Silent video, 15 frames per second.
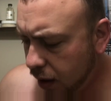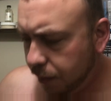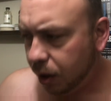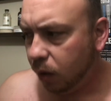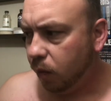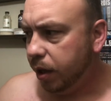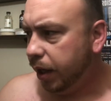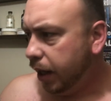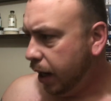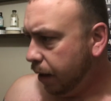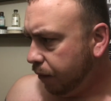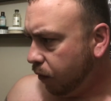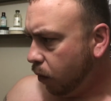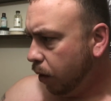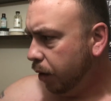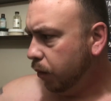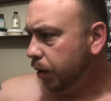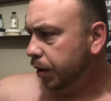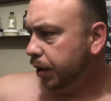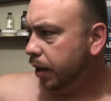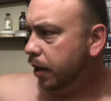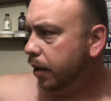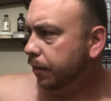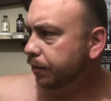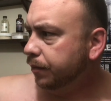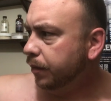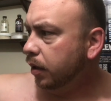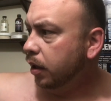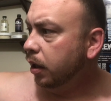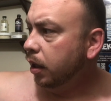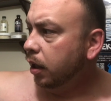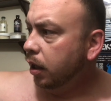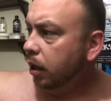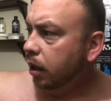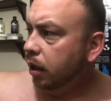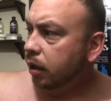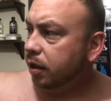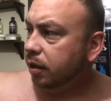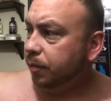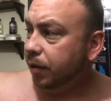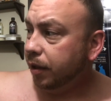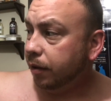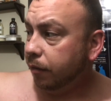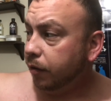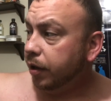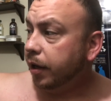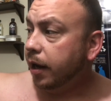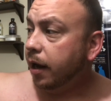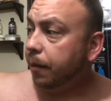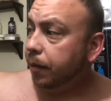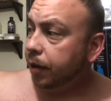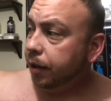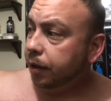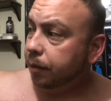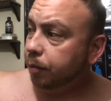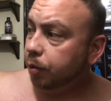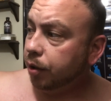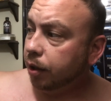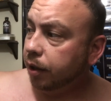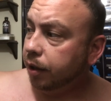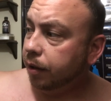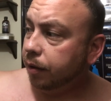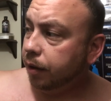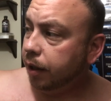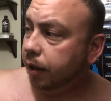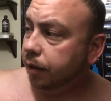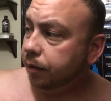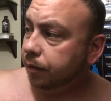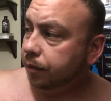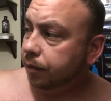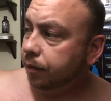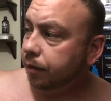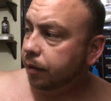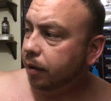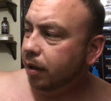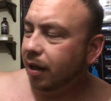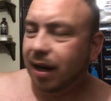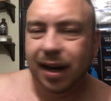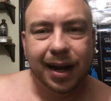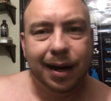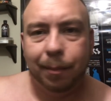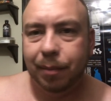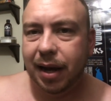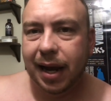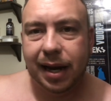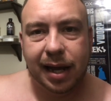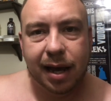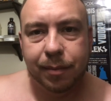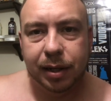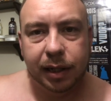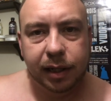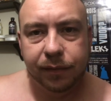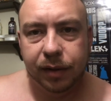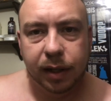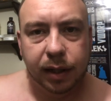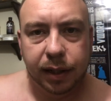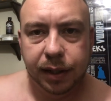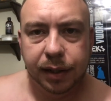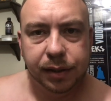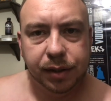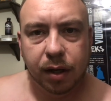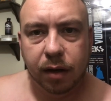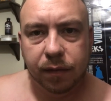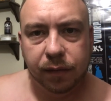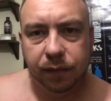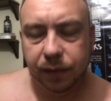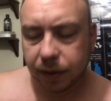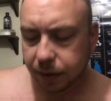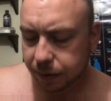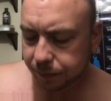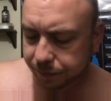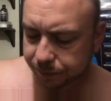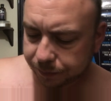I'm going to recap for you one time. Speaking of recapping, I need to put the lid on that. I got a bad habit of leaving the lids off of